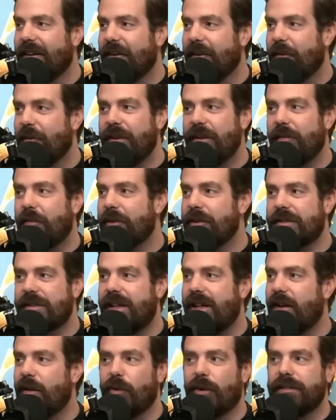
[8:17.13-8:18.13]
we're
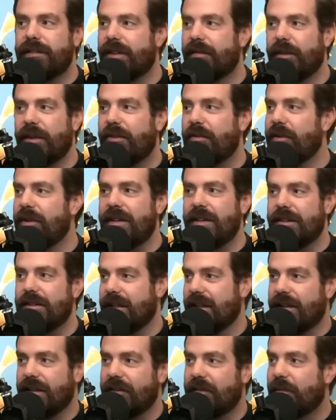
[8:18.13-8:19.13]
skiing once every 3 years
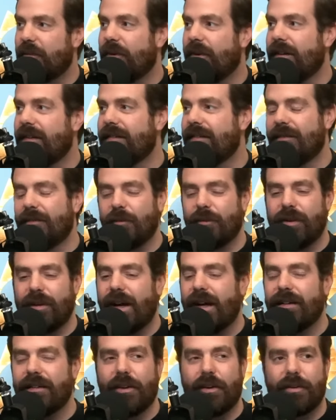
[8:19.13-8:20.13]
at this point. Yeah. We're
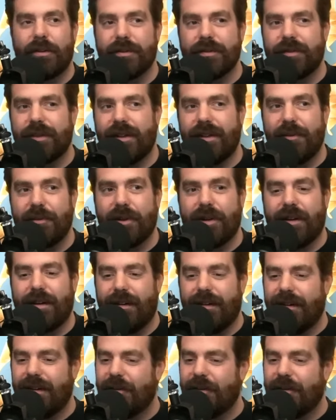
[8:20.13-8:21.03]
not locals anywhere.